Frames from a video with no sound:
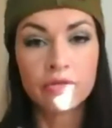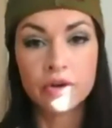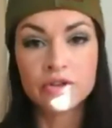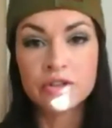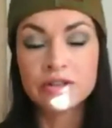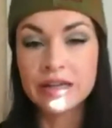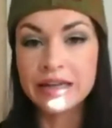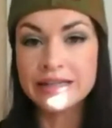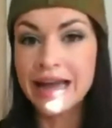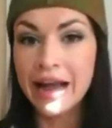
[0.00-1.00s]
versus
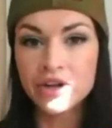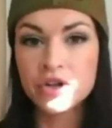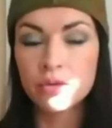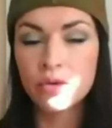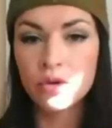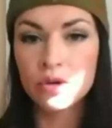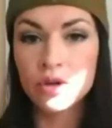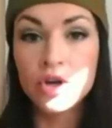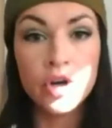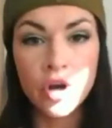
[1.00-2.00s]
its
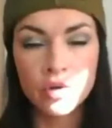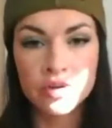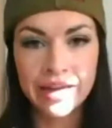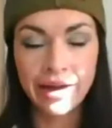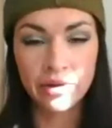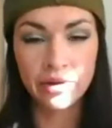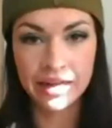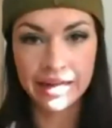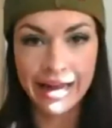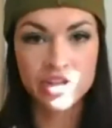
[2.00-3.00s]
actual node count,
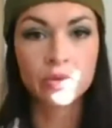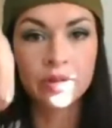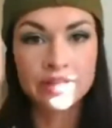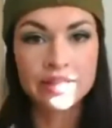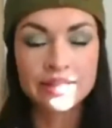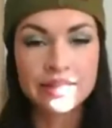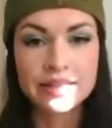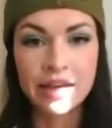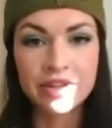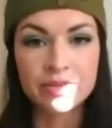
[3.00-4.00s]
like actual
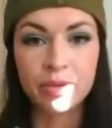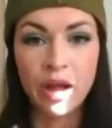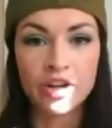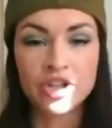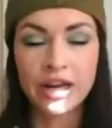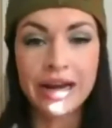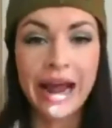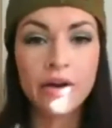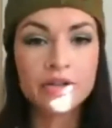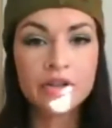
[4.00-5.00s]
instances of its blockchain?
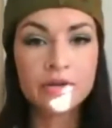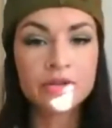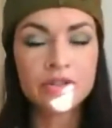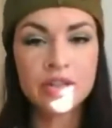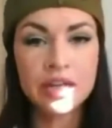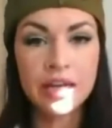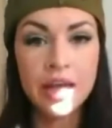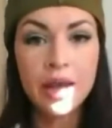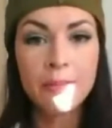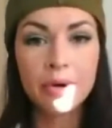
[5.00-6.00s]
How do you
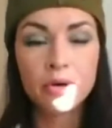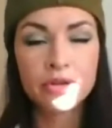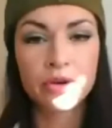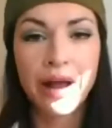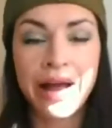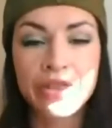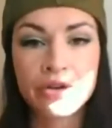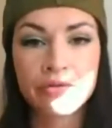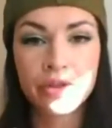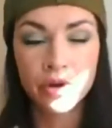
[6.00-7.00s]
see both or
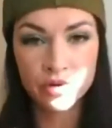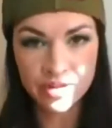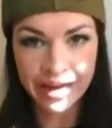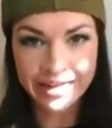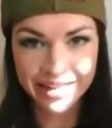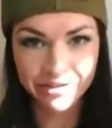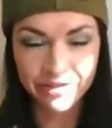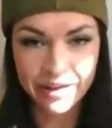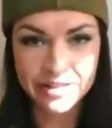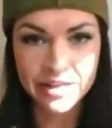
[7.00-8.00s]
either of those as
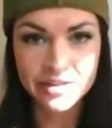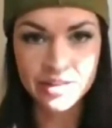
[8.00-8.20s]
affecting